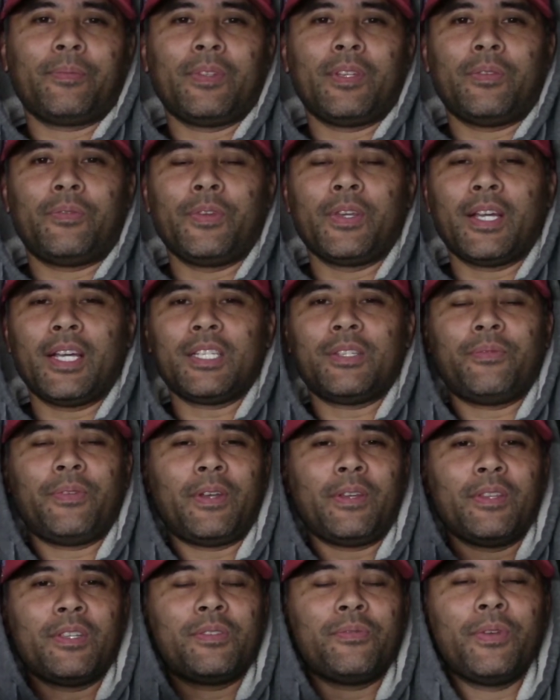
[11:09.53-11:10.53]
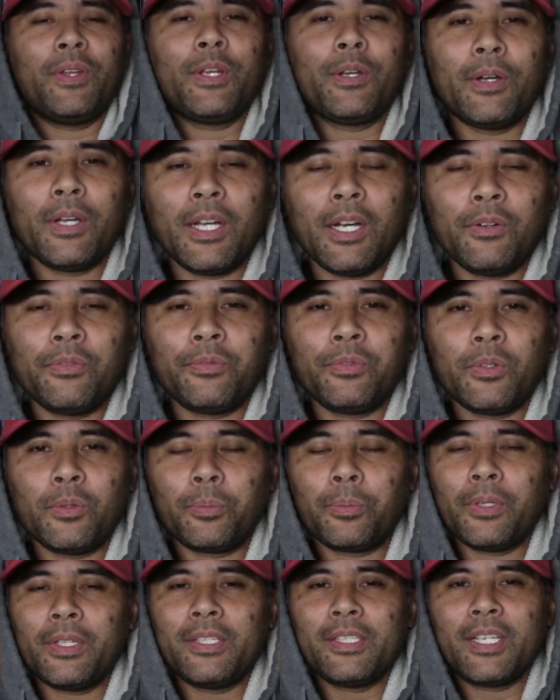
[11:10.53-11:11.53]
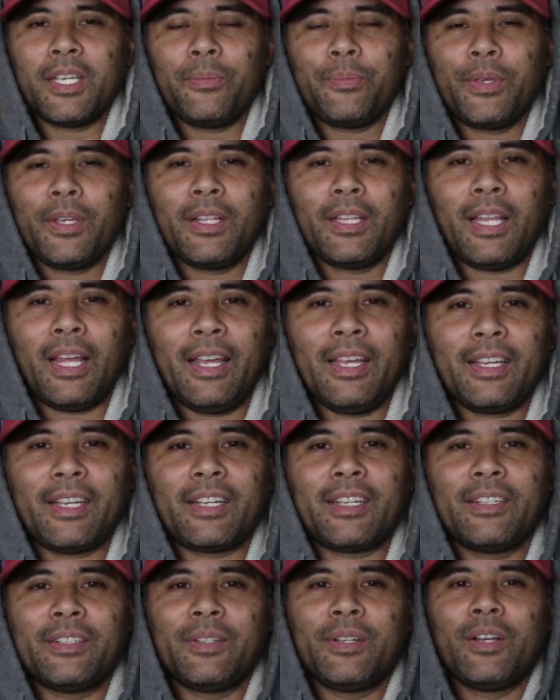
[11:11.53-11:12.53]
If you guys found this video helpful, please give me a like.